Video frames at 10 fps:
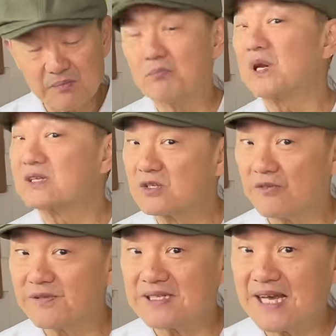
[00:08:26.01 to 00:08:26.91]
but it's
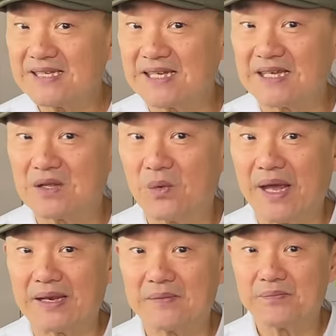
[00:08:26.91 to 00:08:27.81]
not fantastic in the
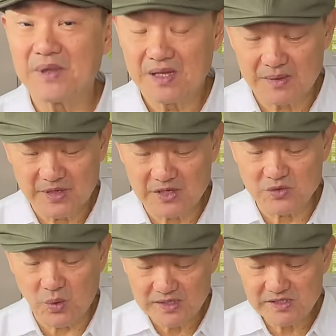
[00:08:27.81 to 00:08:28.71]
wet, because
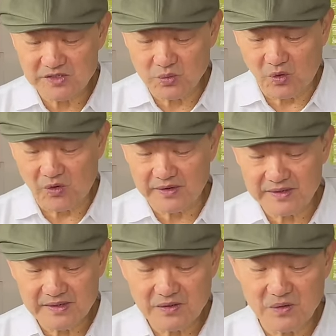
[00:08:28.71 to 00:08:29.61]
once it's
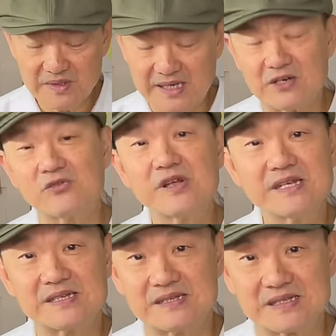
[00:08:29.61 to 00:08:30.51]
worn, all that
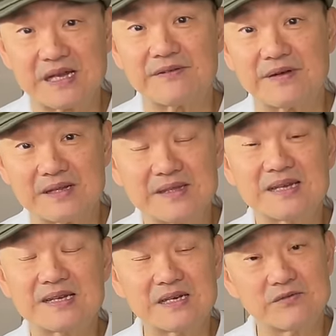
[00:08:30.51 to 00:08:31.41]
grease and stuff, I
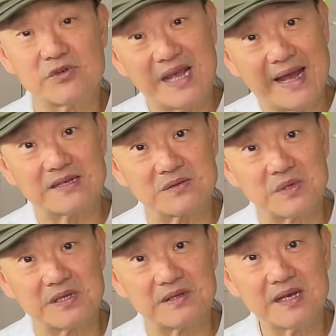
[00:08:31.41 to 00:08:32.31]
think, kind of reacts
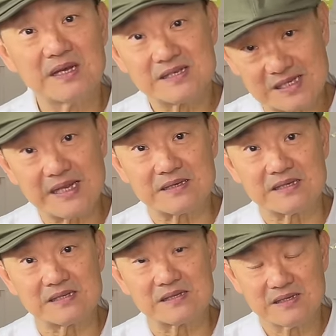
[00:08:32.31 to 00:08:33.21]
with
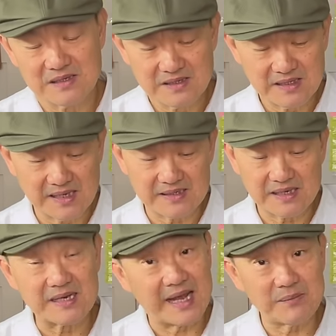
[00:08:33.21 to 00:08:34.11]
slickness,
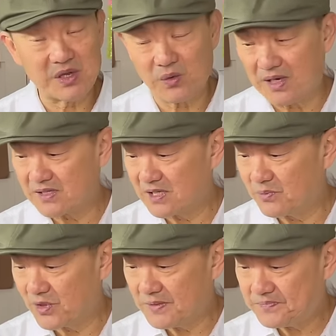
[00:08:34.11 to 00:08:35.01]
and it can be quite
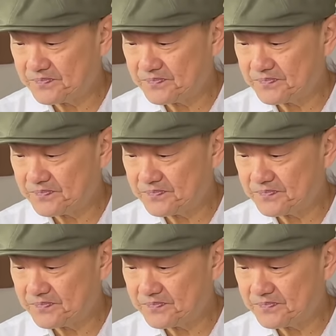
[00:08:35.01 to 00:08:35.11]
slippery.